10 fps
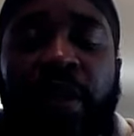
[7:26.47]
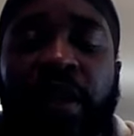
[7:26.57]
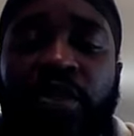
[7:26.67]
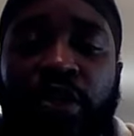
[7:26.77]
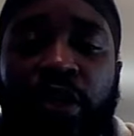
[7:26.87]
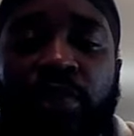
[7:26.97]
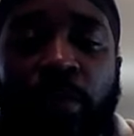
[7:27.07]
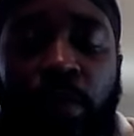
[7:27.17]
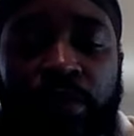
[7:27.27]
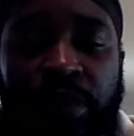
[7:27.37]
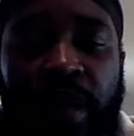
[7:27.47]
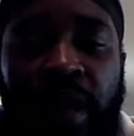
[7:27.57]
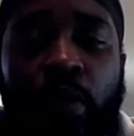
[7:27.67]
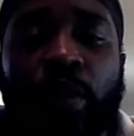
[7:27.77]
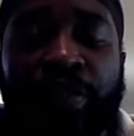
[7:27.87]
and serve the Most
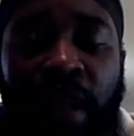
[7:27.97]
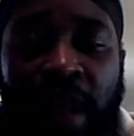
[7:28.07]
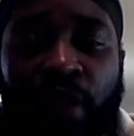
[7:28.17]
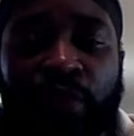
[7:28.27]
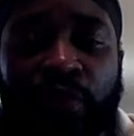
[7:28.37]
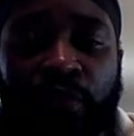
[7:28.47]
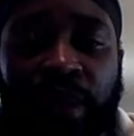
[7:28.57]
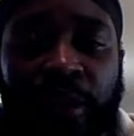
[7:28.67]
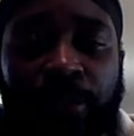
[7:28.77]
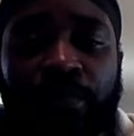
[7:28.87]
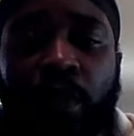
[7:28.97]
High without fear.